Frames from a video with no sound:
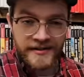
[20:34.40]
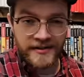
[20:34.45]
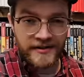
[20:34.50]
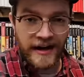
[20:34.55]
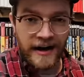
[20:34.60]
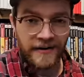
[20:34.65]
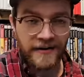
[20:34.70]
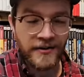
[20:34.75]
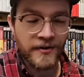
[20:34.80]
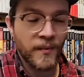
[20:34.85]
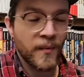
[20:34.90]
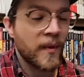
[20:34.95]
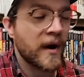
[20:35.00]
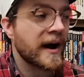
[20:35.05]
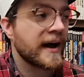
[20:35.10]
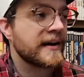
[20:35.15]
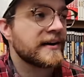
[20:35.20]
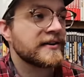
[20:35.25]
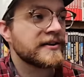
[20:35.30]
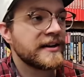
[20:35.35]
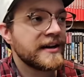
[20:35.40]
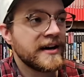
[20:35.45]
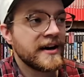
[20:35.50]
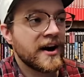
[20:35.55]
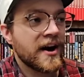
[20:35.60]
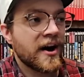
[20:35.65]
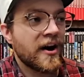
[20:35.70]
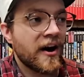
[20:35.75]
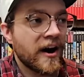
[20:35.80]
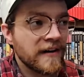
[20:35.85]
or out in the wild
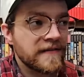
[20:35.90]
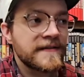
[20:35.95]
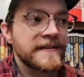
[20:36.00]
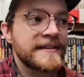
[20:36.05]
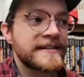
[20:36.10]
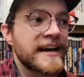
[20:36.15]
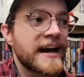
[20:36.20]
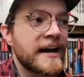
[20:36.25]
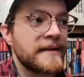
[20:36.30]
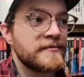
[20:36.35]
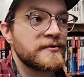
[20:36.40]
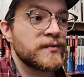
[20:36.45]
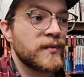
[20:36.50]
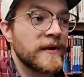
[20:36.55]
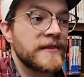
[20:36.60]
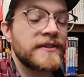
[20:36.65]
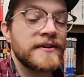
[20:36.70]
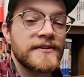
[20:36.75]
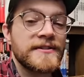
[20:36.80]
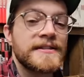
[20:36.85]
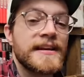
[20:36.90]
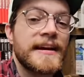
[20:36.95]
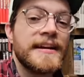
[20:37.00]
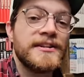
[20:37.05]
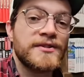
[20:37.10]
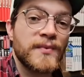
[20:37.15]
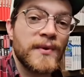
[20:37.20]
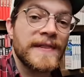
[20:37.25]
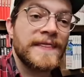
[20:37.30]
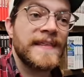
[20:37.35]
oftentimes what they'll cite
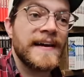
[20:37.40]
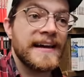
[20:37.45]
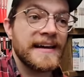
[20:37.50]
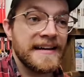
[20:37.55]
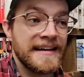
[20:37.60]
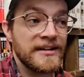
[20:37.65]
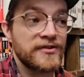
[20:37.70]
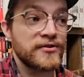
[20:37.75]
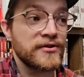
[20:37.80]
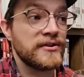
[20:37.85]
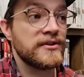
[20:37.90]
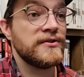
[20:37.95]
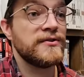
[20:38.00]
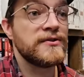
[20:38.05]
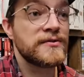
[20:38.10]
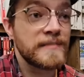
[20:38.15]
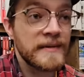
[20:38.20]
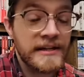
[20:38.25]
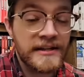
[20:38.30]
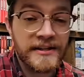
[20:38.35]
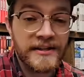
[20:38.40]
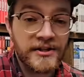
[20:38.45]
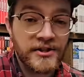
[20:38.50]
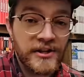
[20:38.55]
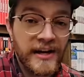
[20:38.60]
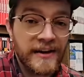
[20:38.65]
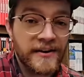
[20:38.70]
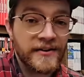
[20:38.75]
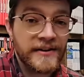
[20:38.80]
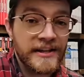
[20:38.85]
is what they introduced me to the
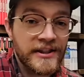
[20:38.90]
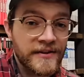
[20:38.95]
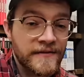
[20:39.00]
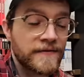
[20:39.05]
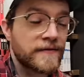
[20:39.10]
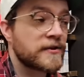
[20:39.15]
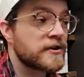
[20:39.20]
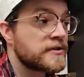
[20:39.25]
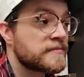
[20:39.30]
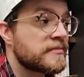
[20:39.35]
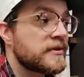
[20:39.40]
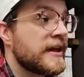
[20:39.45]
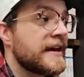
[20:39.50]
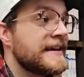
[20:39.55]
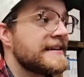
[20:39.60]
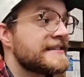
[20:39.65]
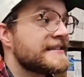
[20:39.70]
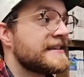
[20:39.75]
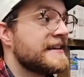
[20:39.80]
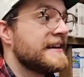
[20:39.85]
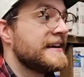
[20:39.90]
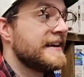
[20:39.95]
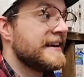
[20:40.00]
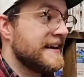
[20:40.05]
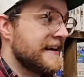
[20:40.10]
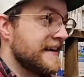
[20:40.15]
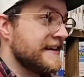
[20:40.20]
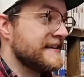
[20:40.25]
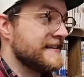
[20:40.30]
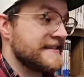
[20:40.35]
channel in the first place
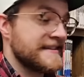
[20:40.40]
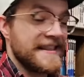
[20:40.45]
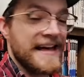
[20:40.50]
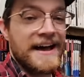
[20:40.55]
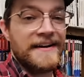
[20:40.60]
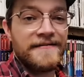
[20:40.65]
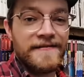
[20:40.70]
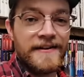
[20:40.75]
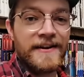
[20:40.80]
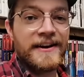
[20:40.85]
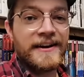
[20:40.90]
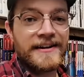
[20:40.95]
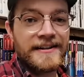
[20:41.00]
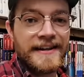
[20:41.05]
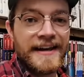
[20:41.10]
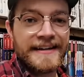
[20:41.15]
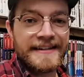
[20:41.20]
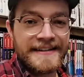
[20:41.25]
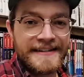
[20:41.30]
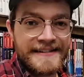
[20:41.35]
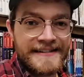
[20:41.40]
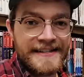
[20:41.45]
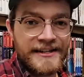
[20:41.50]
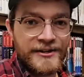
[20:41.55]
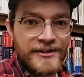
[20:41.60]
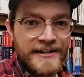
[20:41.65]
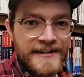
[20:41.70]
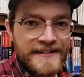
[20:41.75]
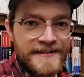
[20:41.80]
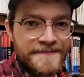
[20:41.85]
is that very collecting series.